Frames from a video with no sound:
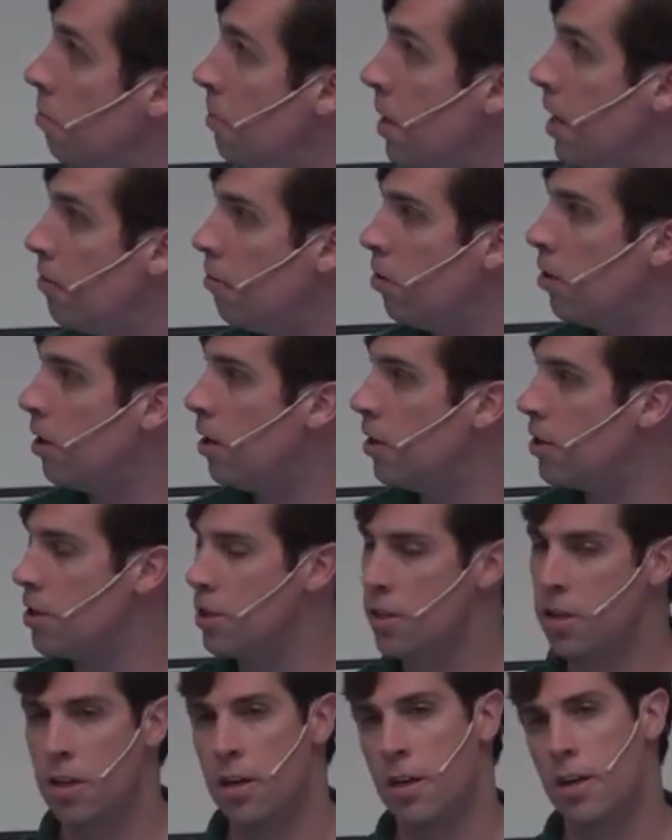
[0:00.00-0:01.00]

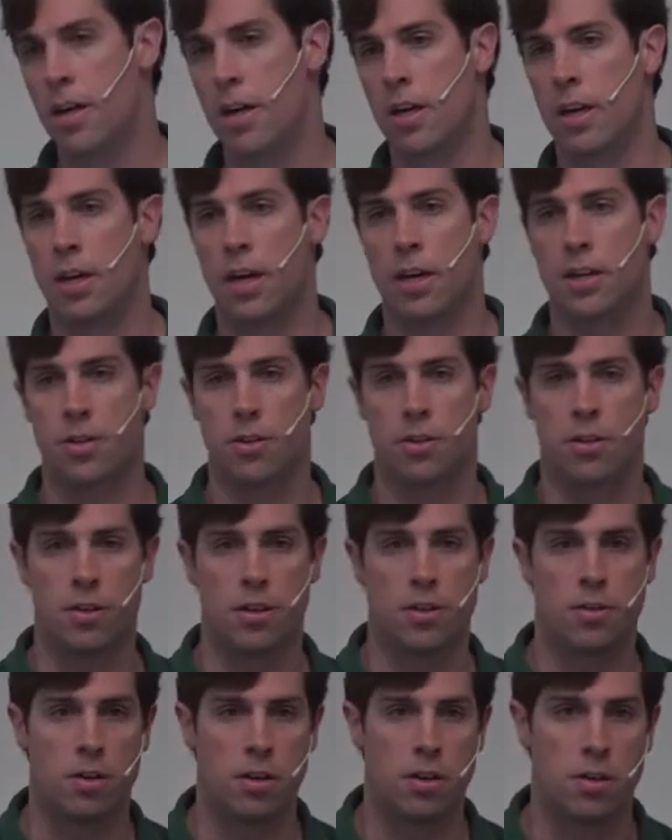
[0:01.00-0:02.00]
MAVROS, connects to all
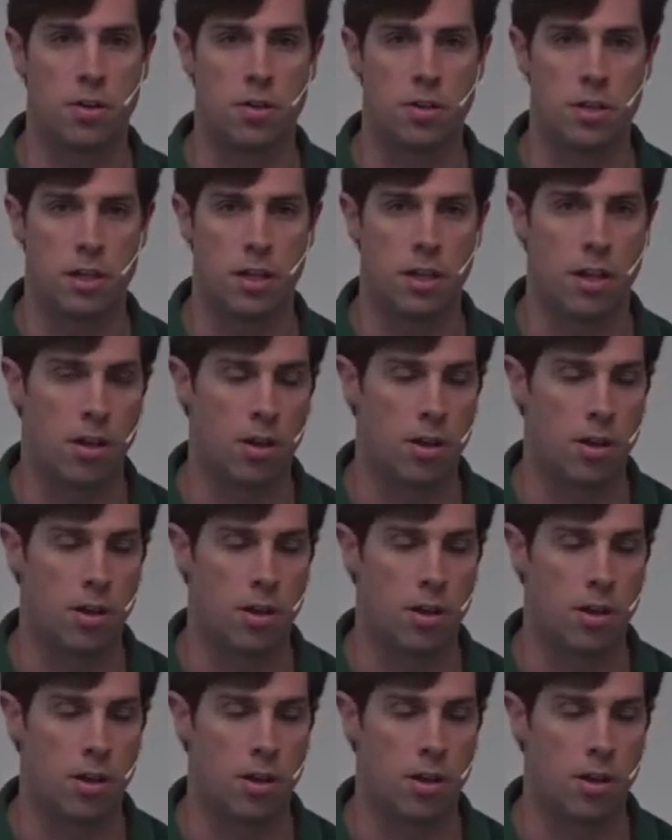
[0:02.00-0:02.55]
the drones, and